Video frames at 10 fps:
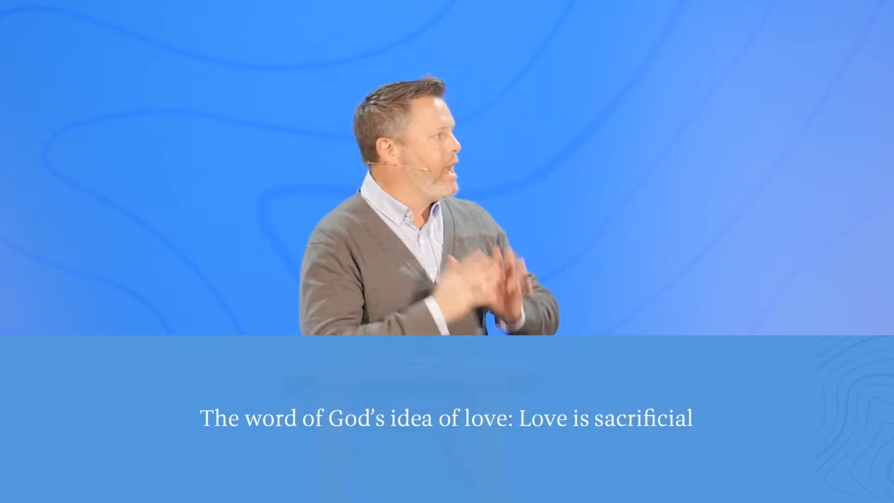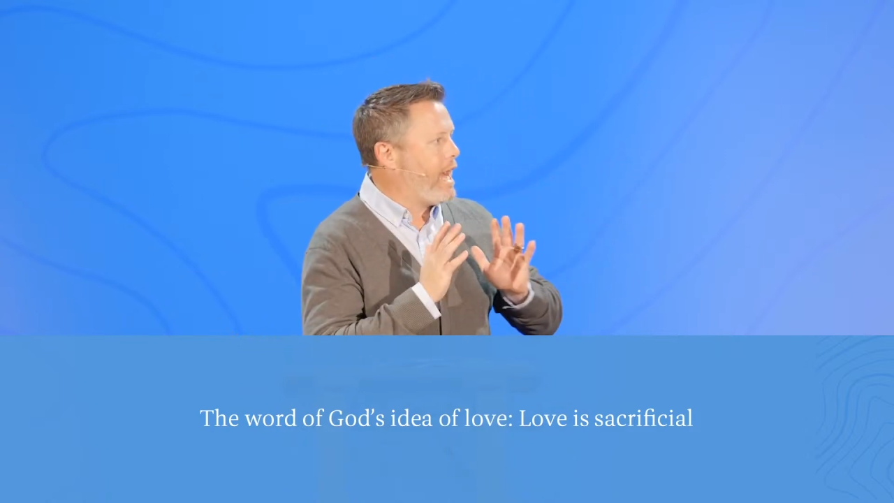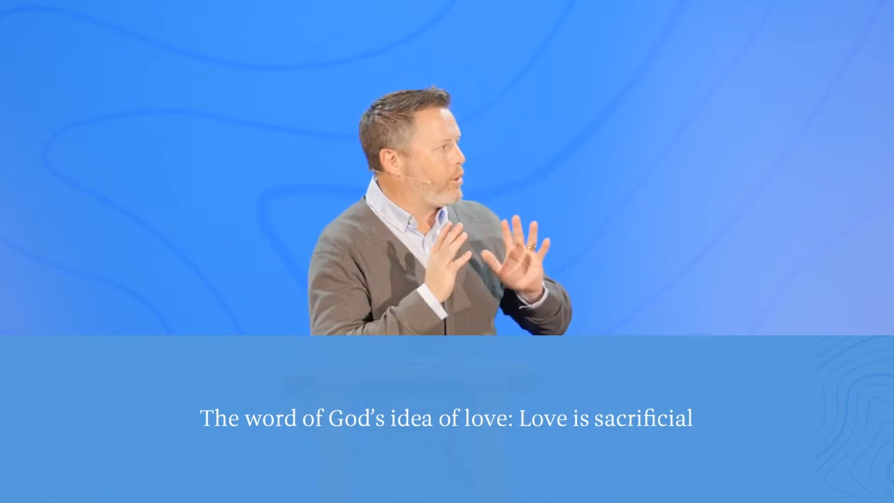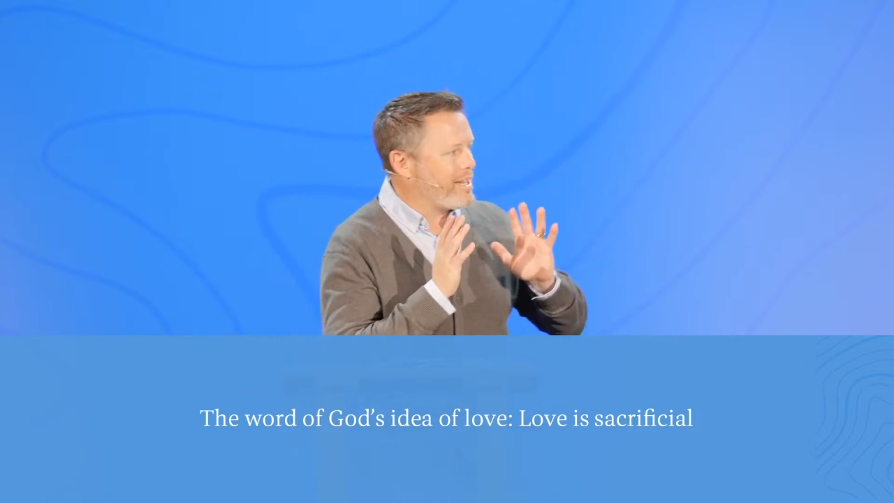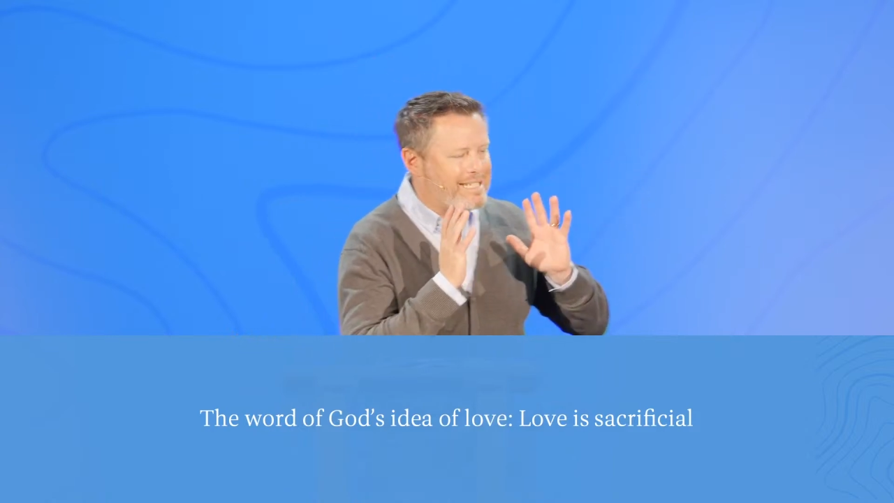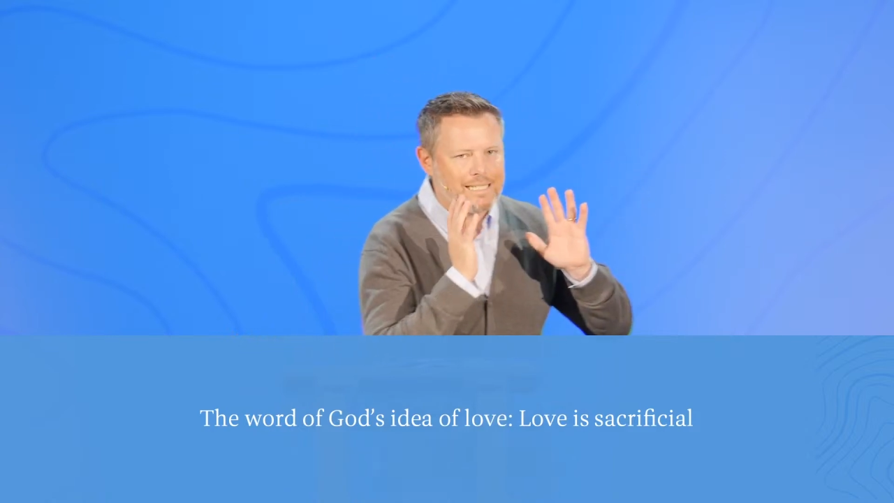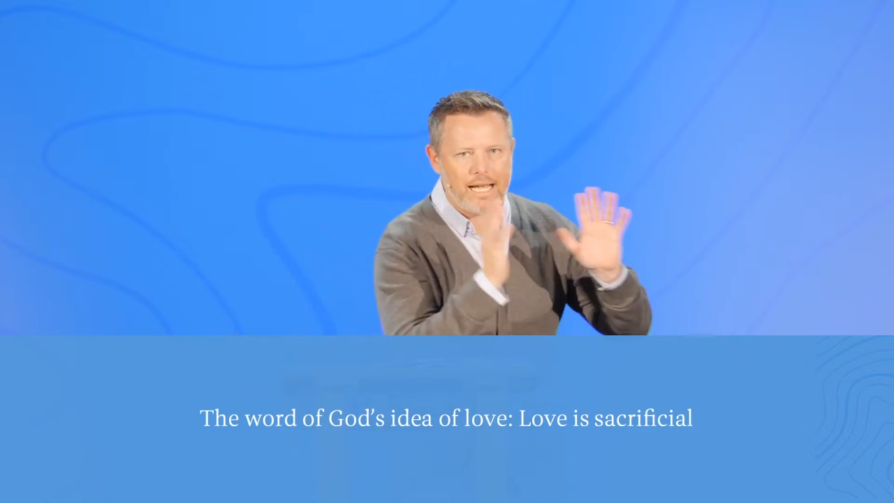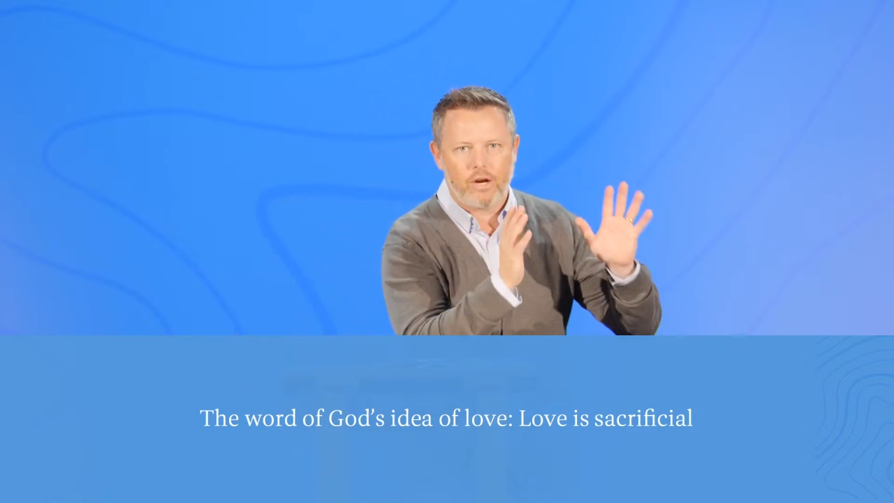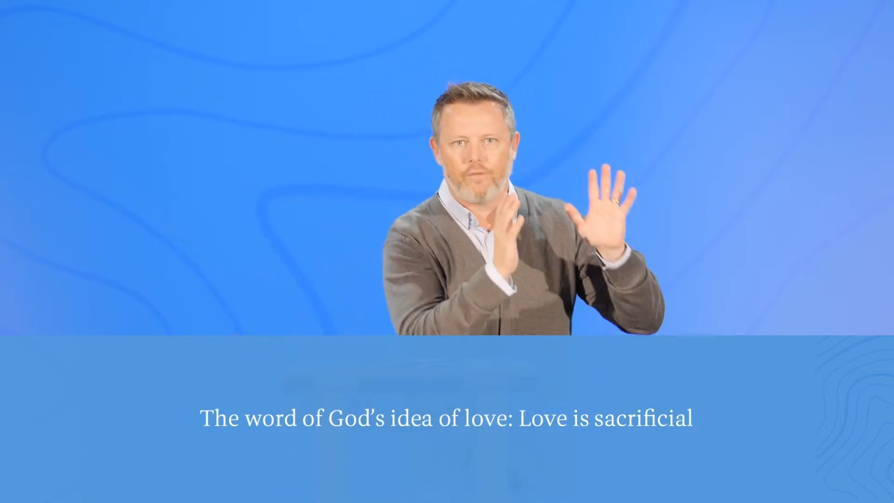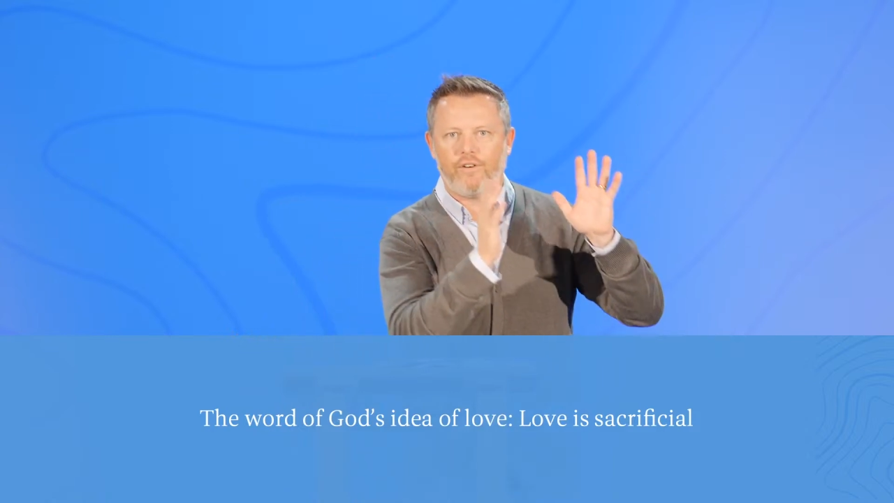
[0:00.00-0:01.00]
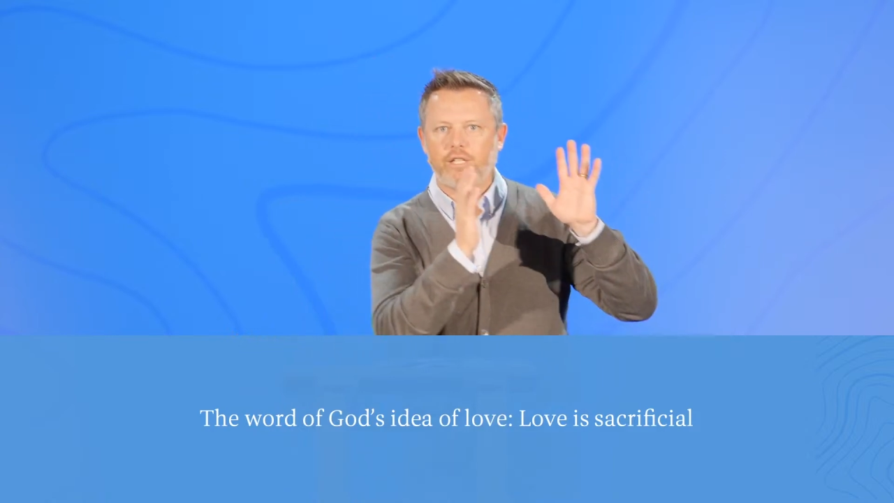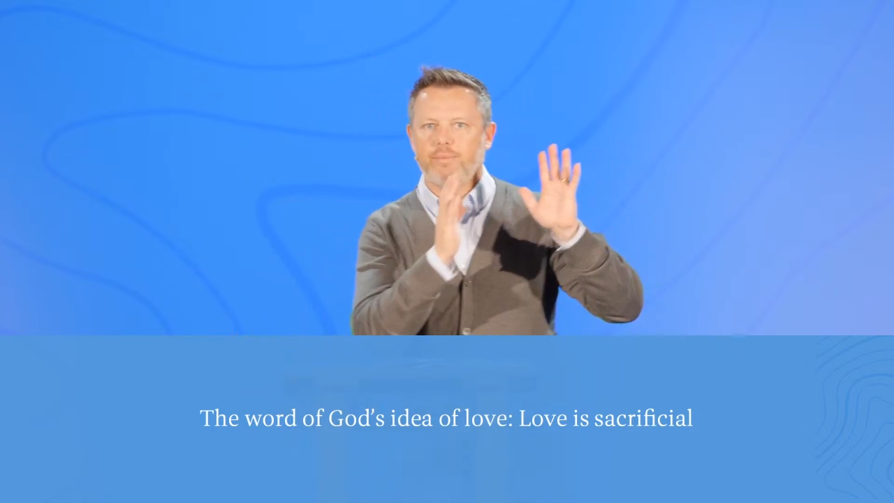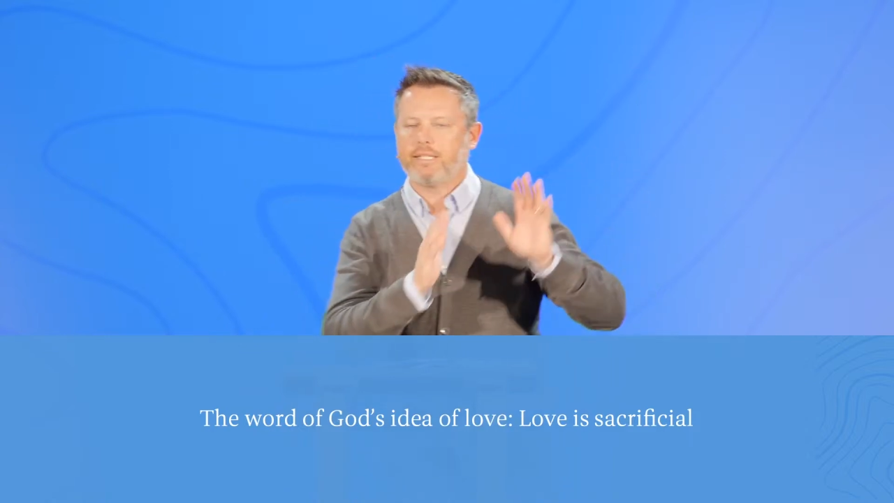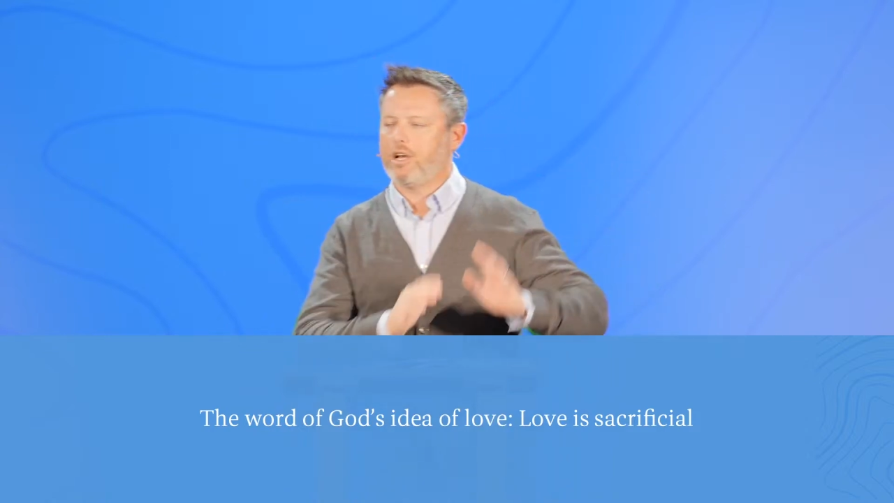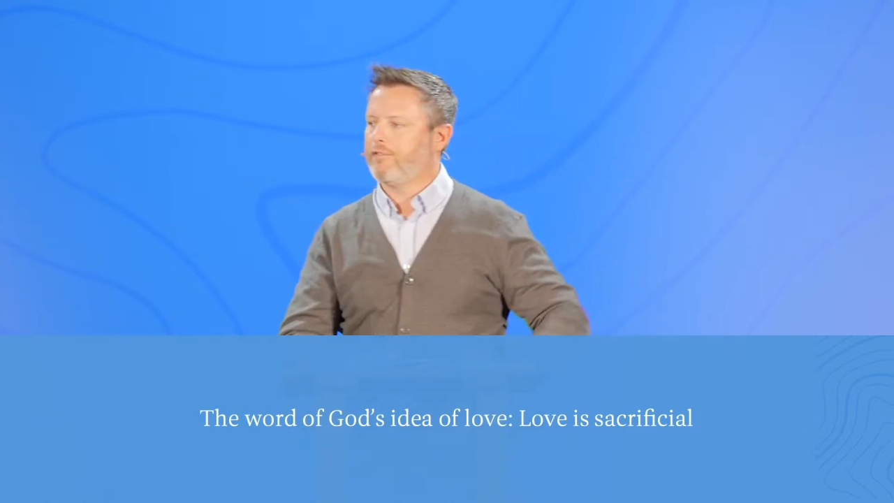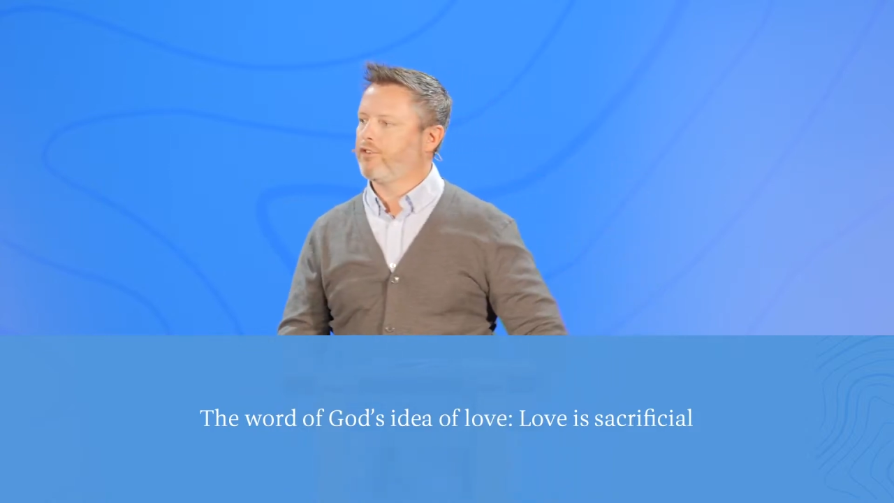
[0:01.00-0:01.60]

How do I sacrifice myself